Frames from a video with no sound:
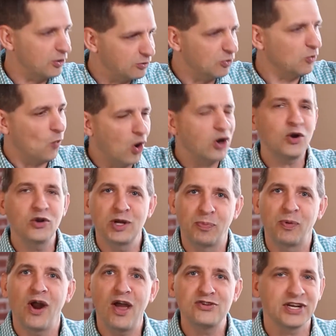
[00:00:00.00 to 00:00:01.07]
work on your
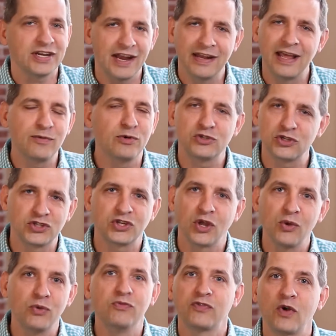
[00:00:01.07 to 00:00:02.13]
project. And they were just
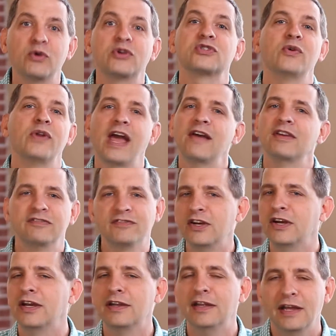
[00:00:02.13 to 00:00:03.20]
so focused on having fun